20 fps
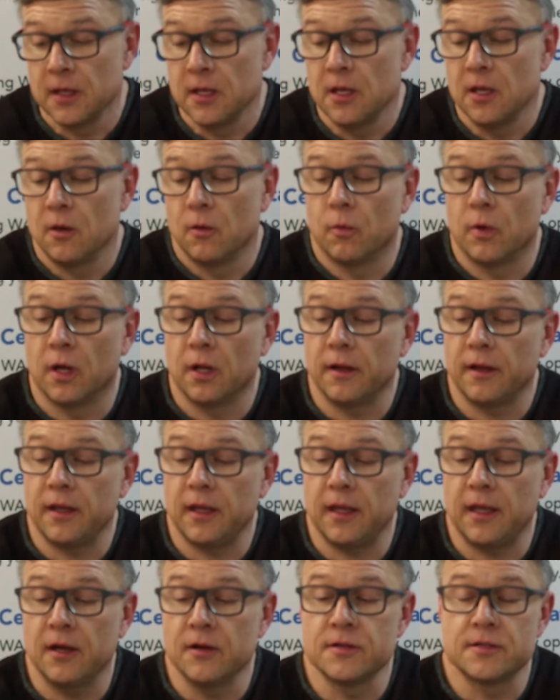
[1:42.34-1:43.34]
Well,
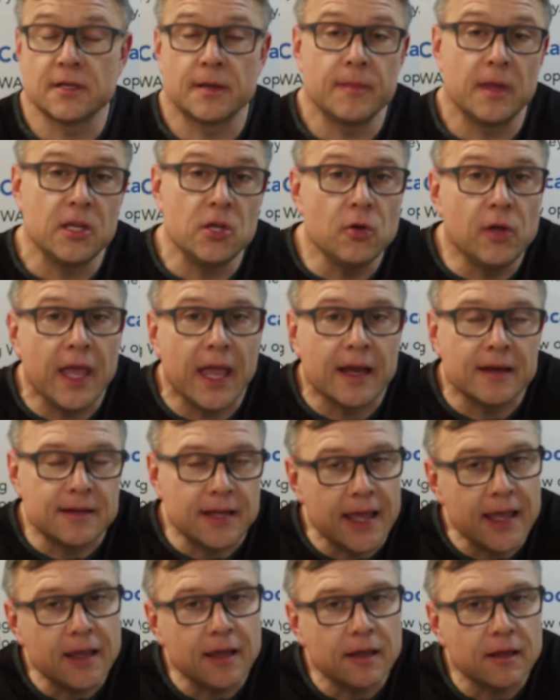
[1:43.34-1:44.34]
here's something that you can
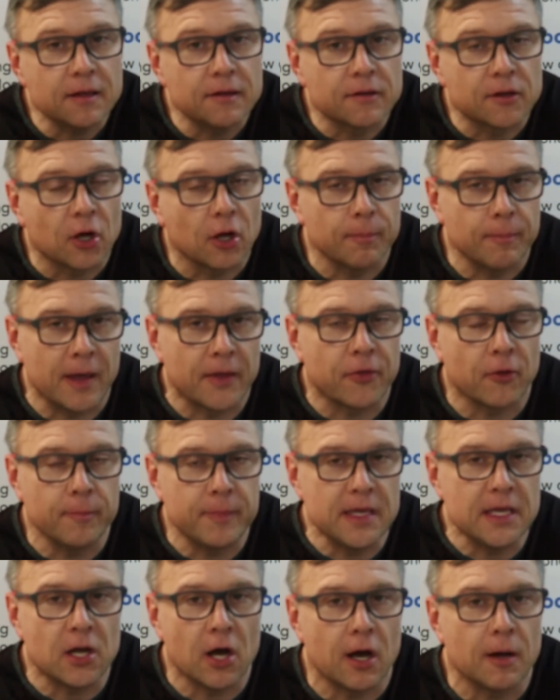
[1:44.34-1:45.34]
take. It's called Methyl
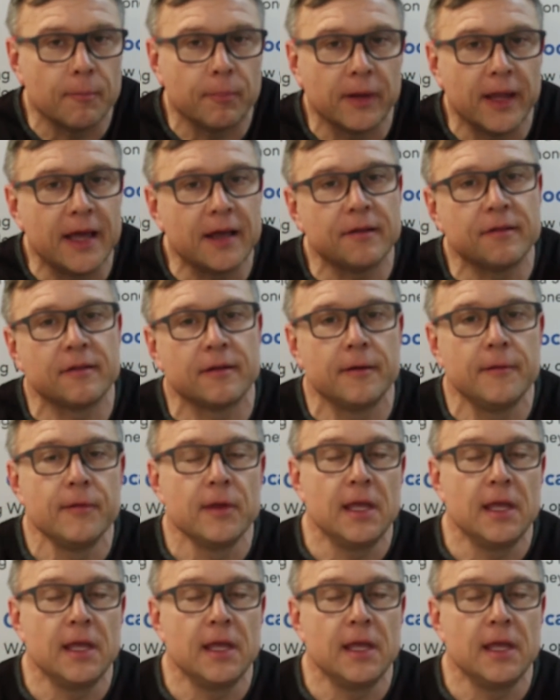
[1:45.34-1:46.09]
B complex.